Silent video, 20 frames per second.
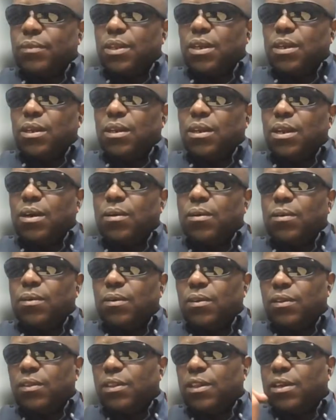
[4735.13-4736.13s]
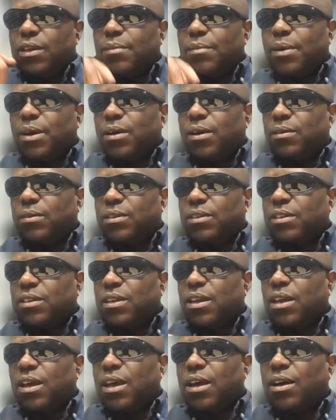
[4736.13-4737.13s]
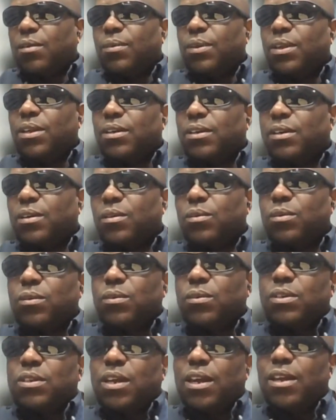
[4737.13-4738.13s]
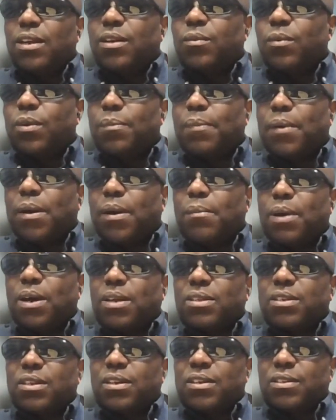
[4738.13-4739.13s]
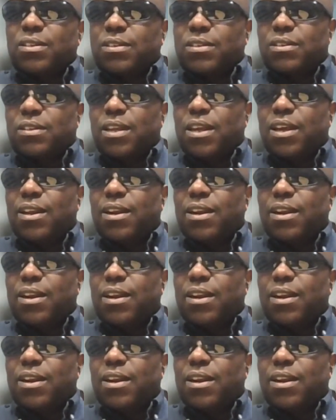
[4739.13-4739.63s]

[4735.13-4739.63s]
Now, think about how we can recruit and equip ambassadors and